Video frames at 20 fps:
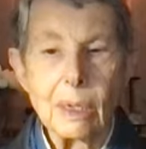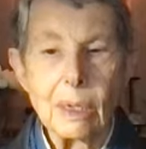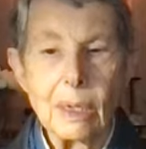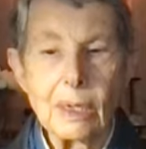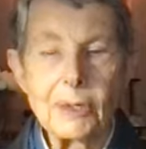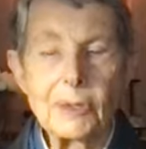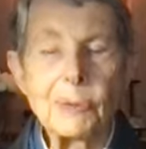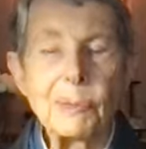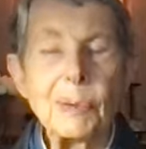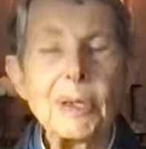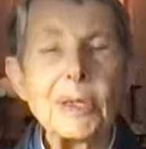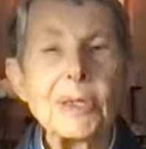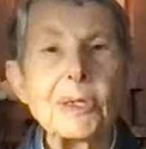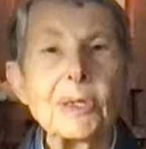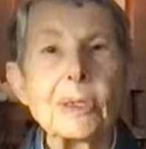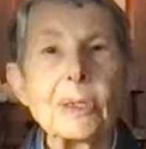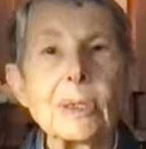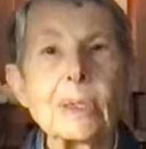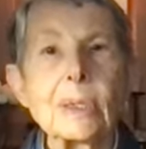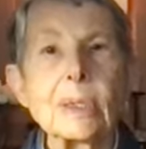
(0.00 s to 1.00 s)

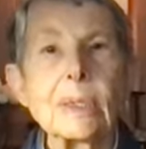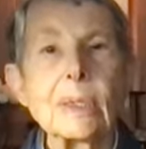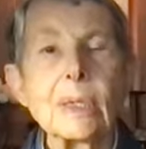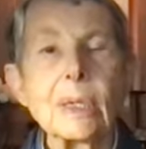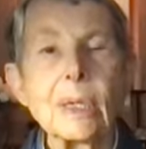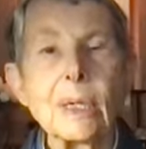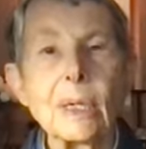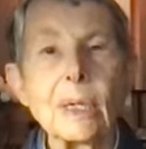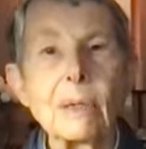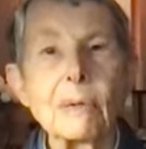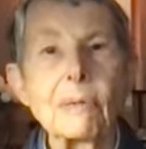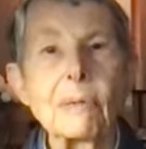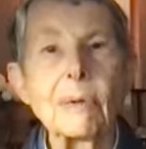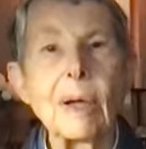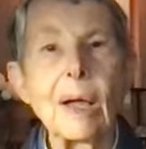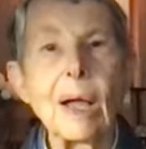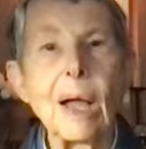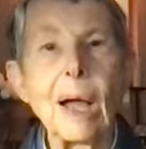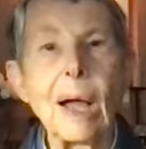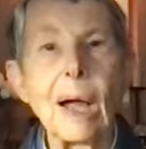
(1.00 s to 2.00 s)
expressions of
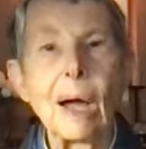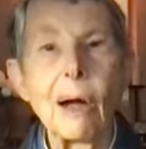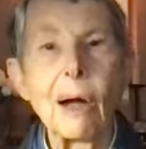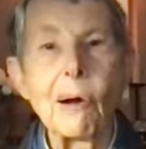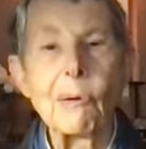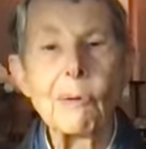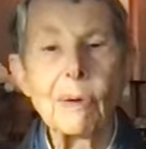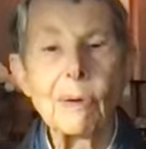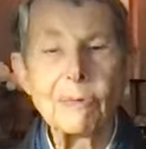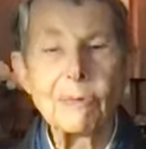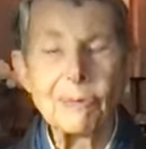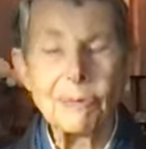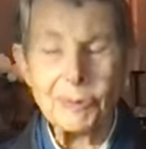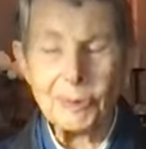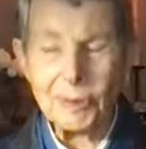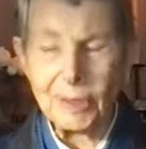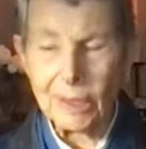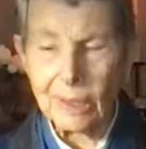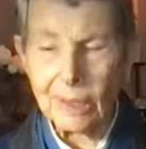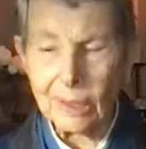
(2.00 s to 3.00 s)
how a
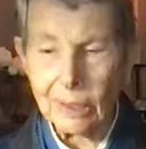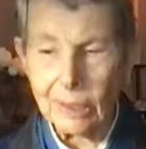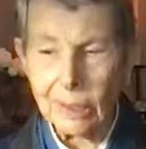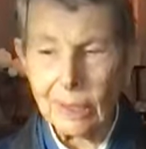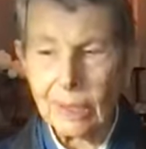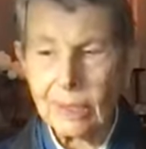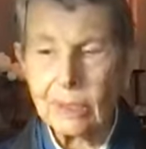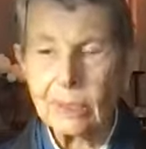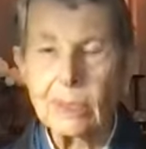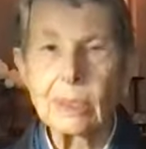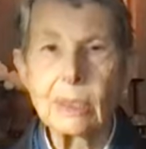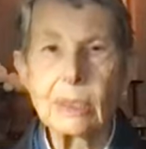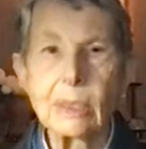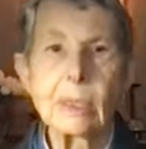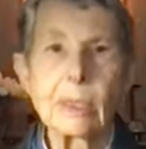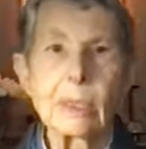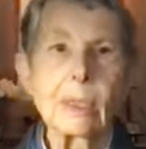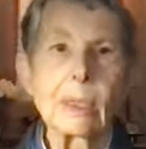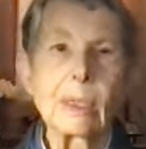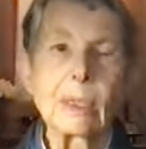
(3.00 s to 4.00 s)
fully enlightened
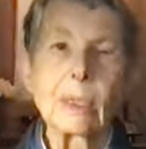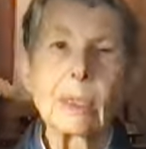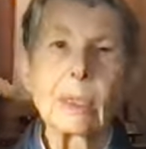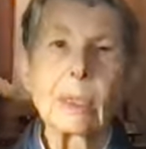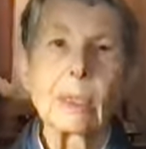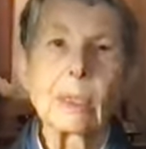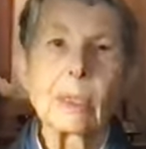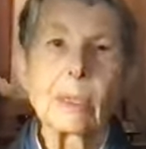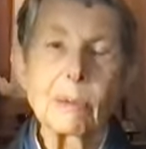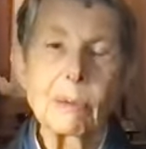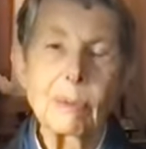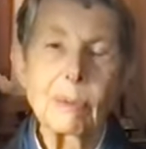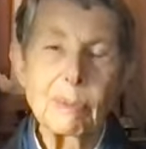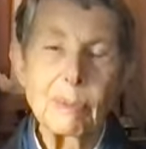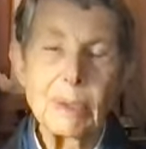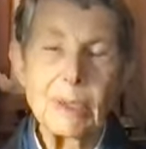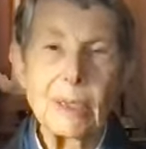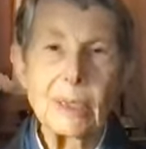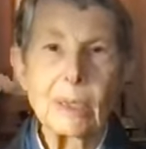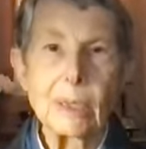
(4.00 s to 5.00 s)
human
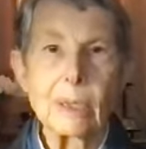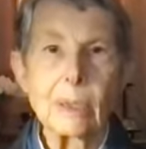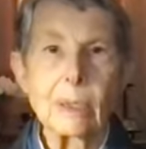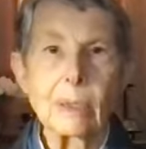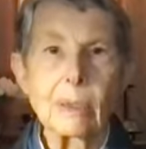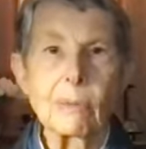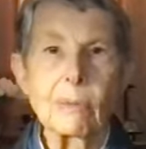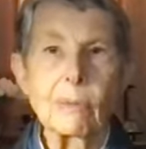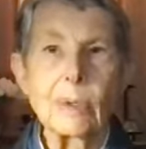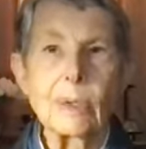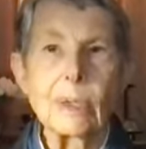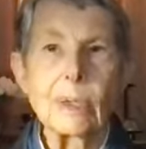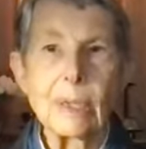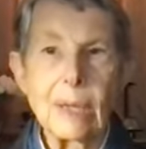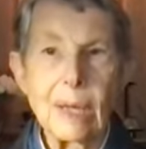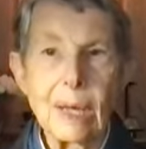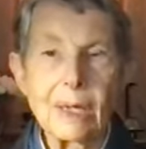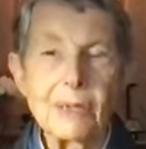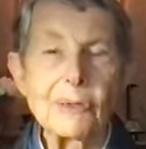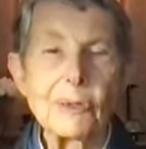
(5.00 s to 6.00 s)
being would
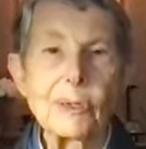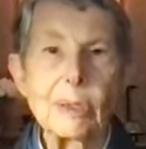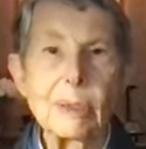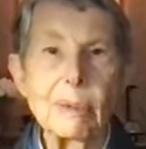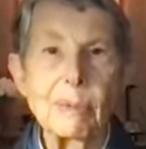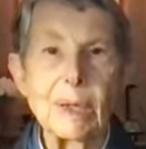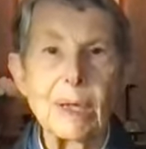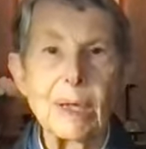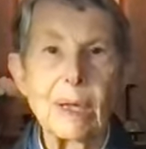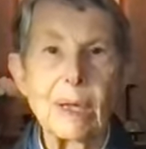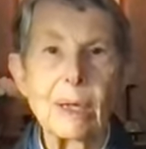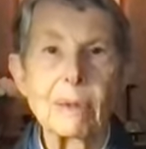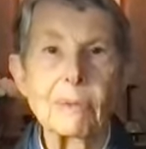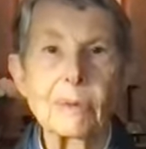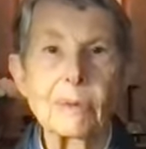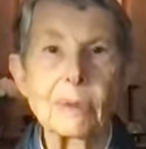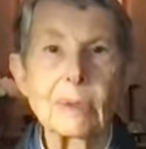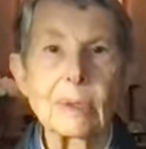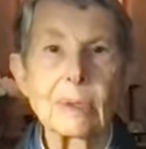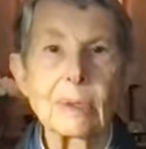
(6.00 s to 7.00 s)
naturally behave.